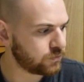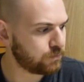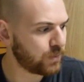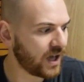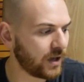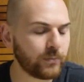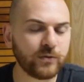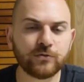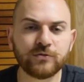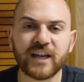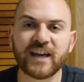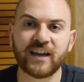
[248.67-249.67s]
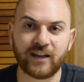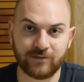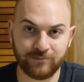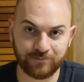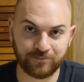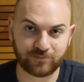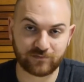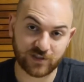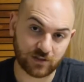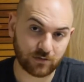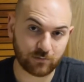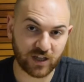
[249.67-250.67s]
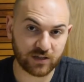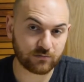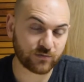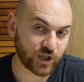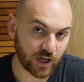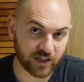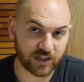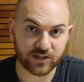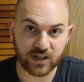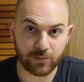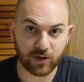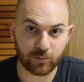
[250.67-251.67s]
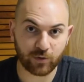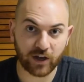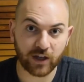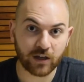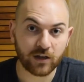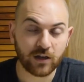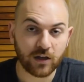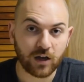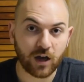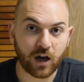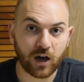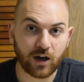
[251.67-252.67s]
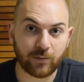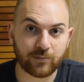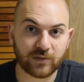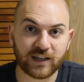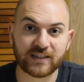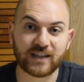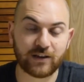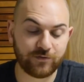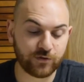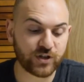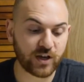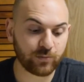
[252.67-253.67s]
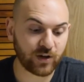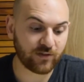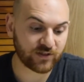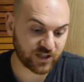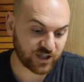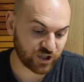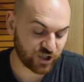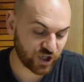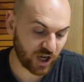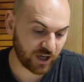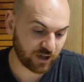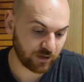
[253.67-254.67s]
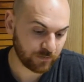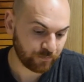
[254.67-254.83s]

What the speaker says: Panmu Tan, I'm not Chinese, give me a break. Like I said, Fujian province in China.